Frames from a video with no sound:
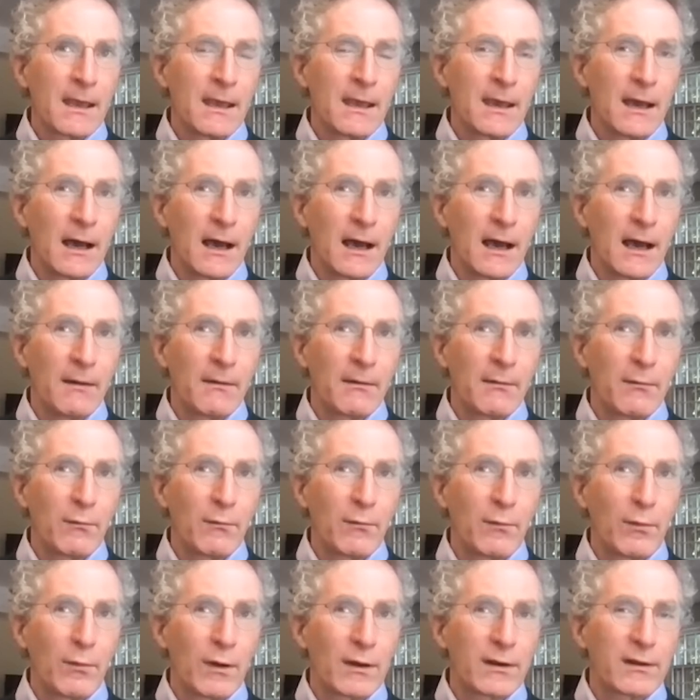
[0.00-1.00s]

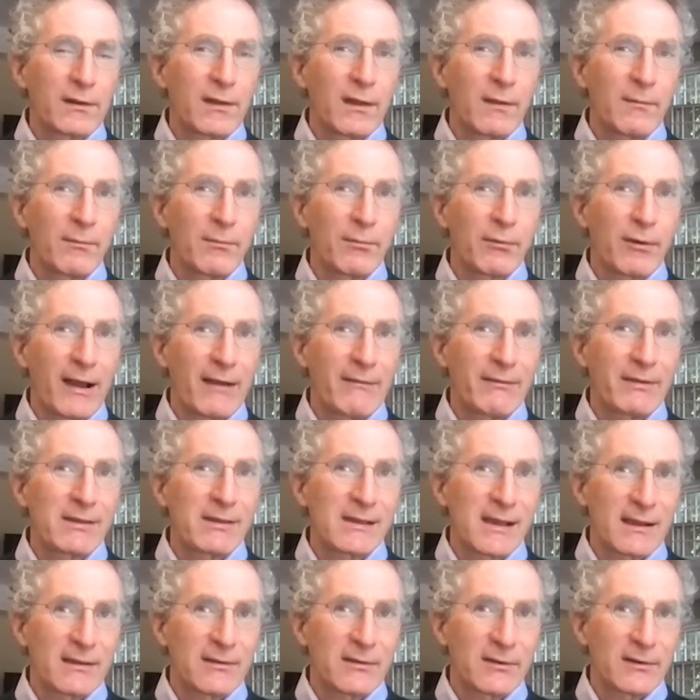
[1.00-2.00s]
one of the private
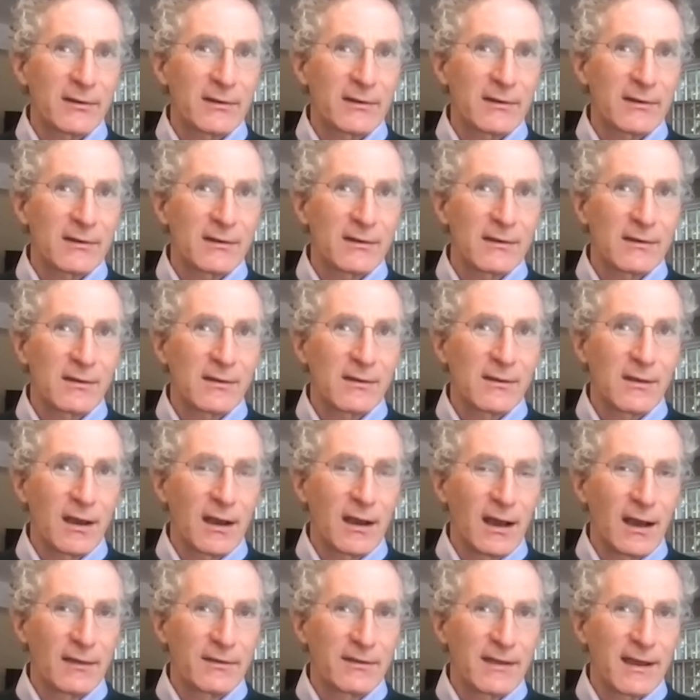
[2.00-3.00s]
sector
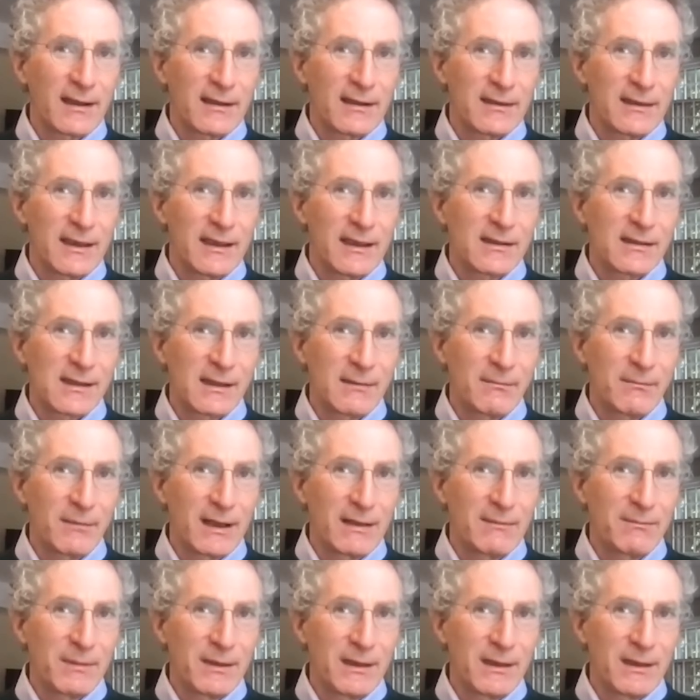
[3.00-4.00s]
techniques that
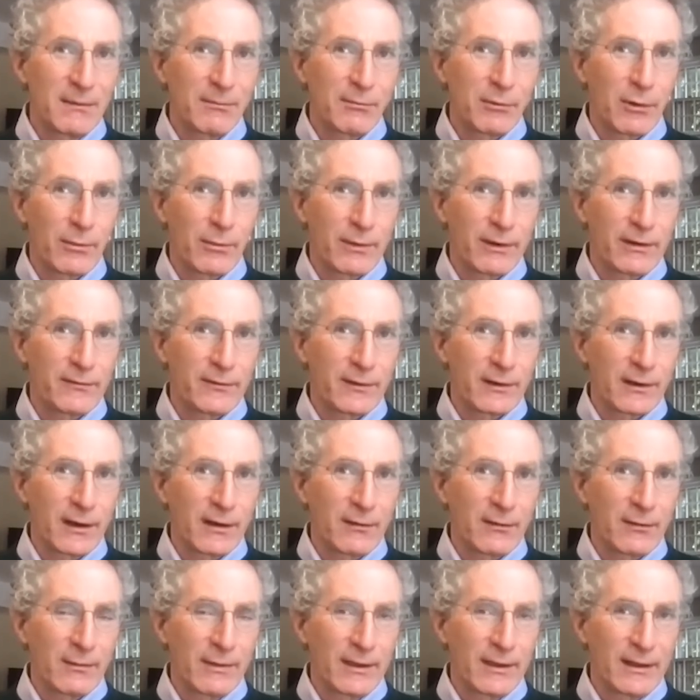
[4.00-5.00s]
might be appropriate for
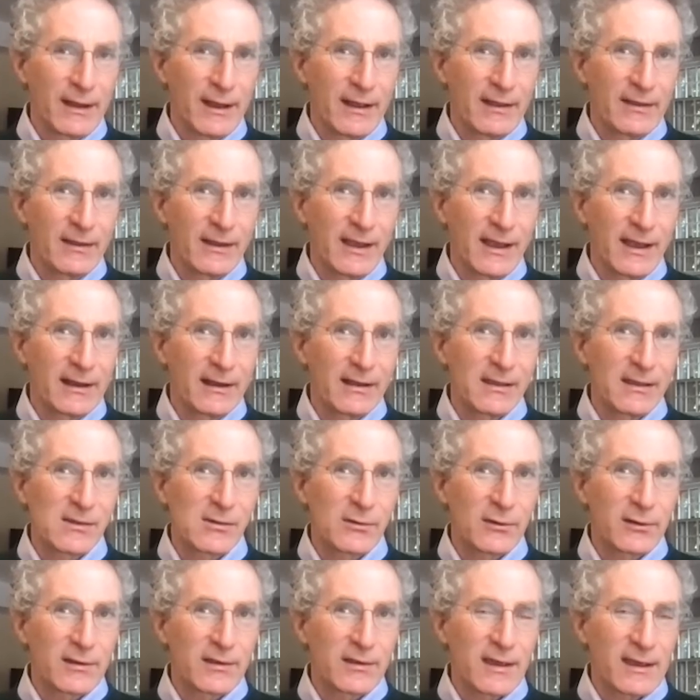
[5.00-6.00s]
government, and it's
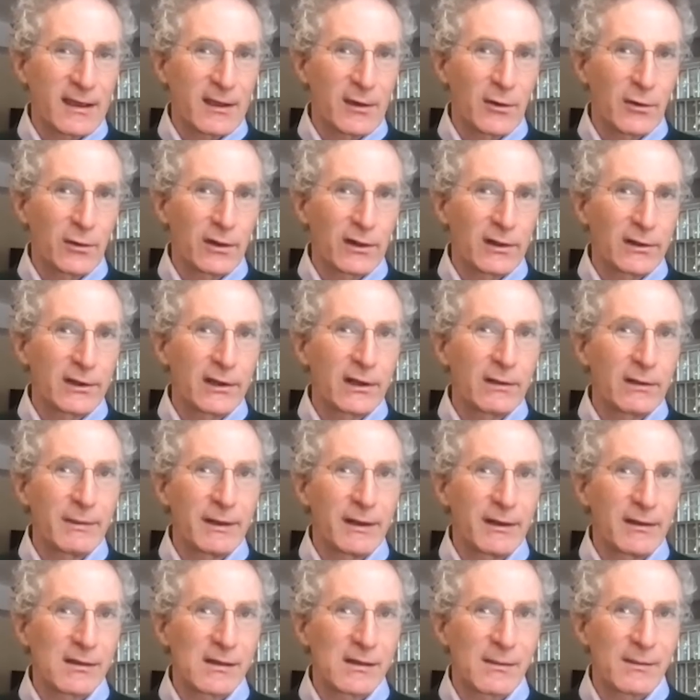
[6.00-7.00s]
sort of taking hold a little bit
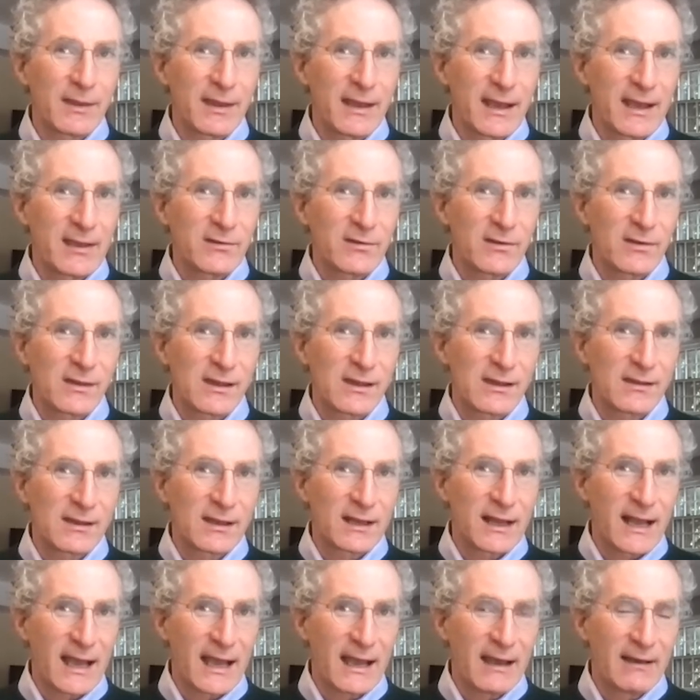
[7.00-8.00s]
in some of the agencies that
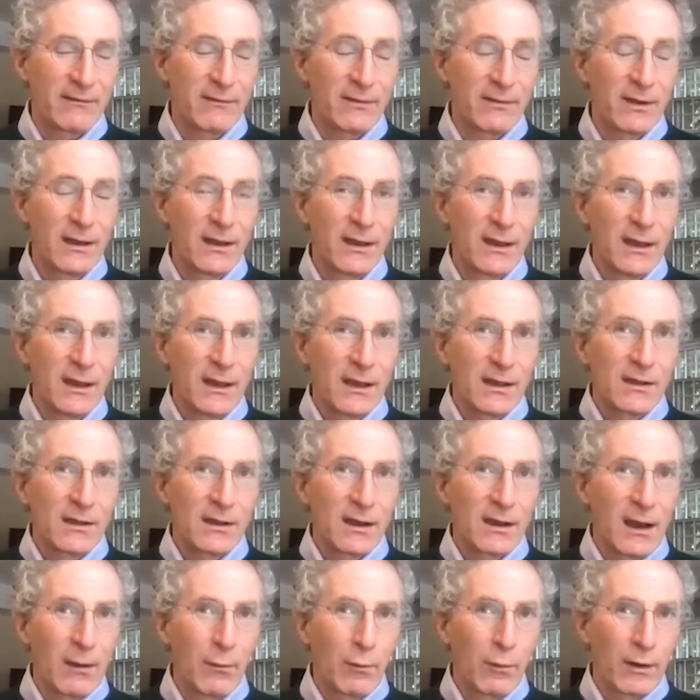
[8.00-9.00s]
have
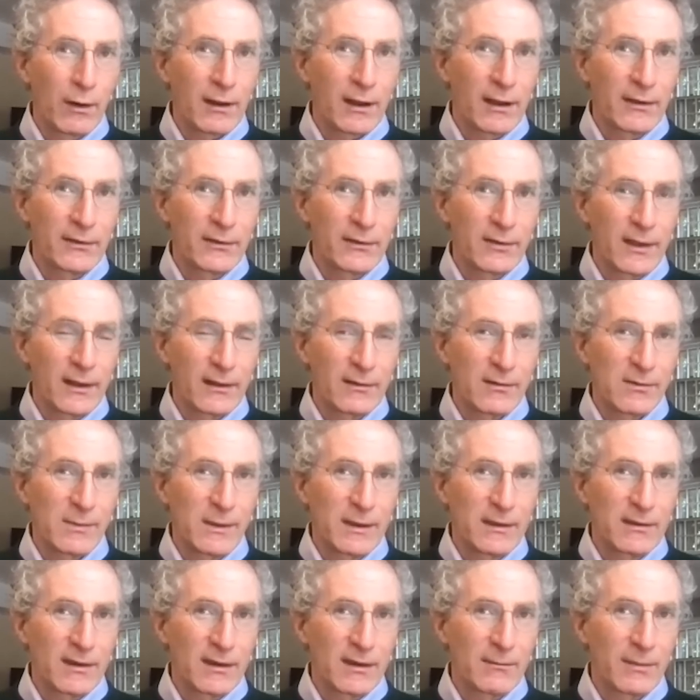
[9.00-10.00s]
work that's
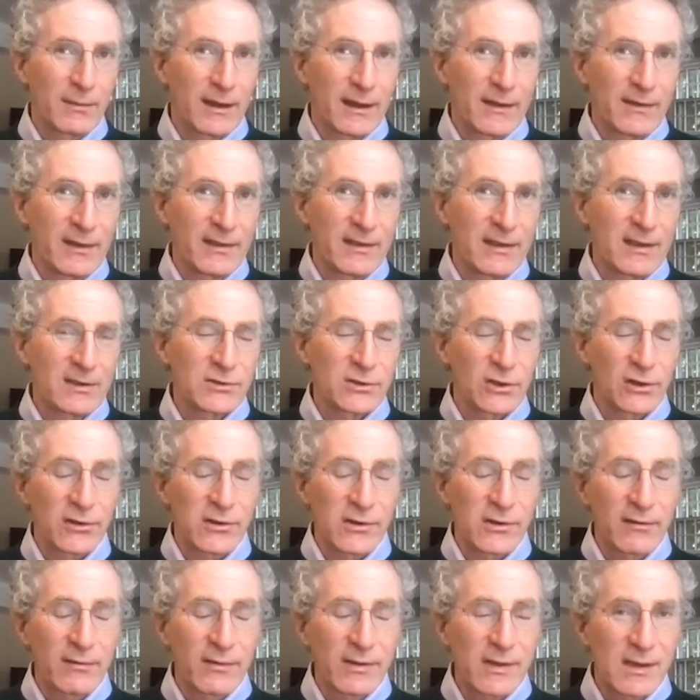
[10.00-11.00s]
being done by the digital
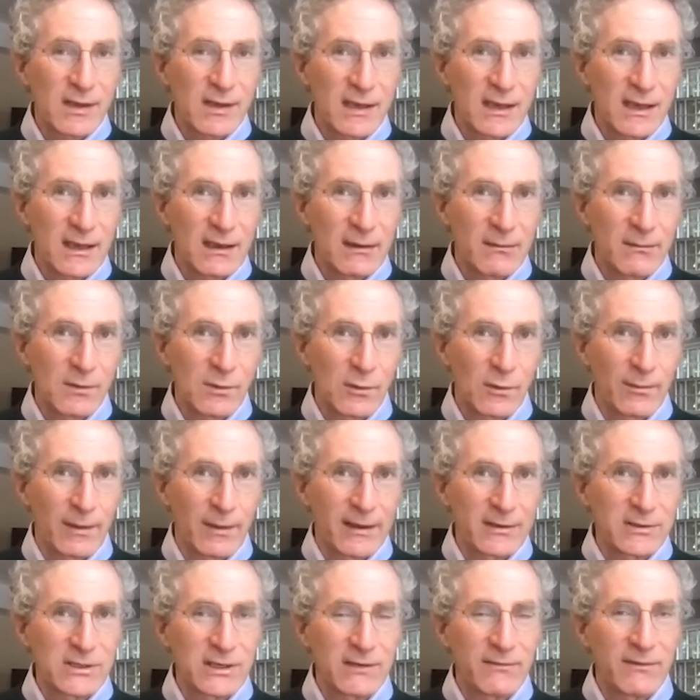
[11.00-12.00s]
service teams or by
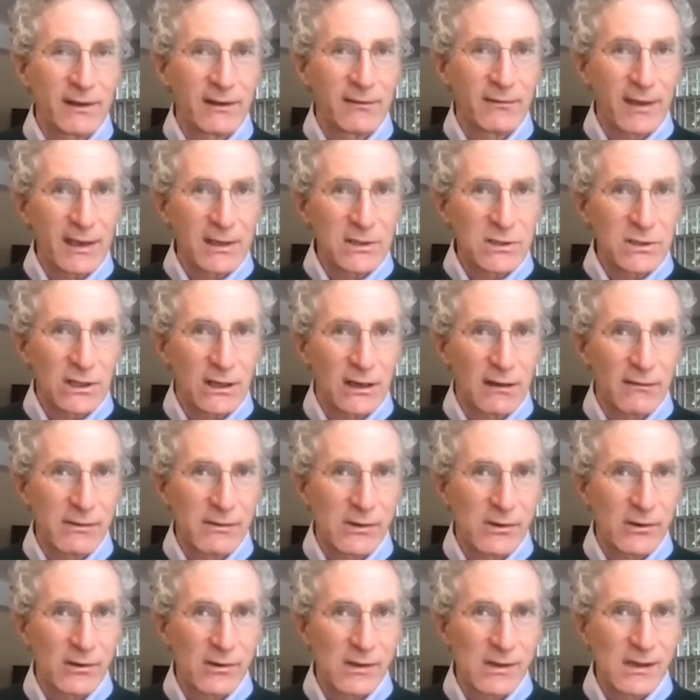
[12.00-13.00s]
chief innovation
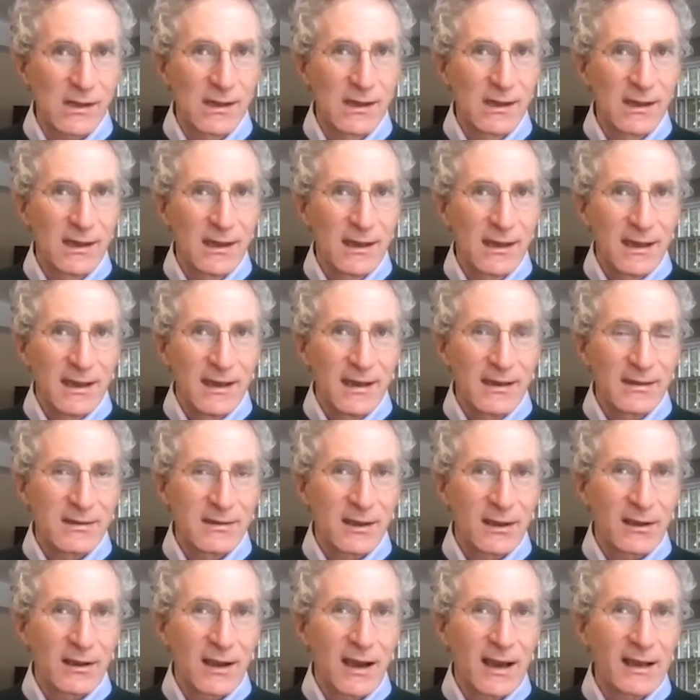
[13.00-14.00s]
officers, is
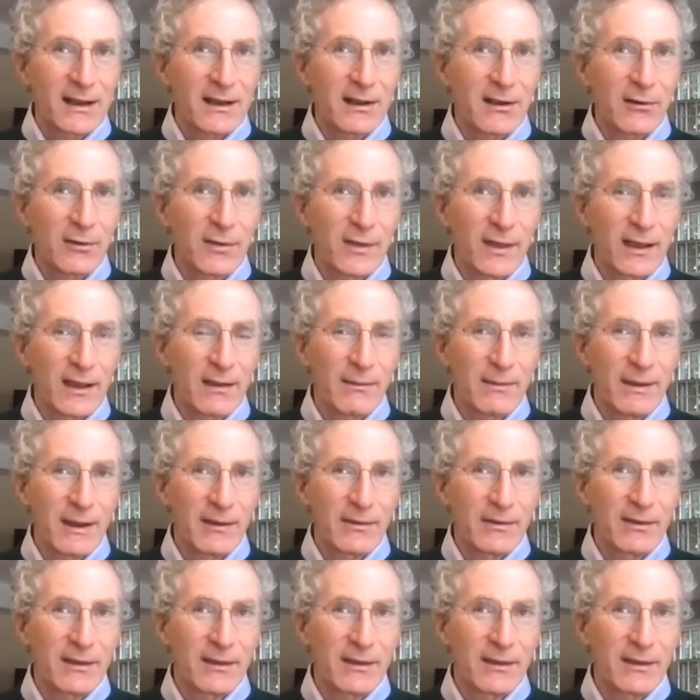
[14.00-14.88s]
to kind of think about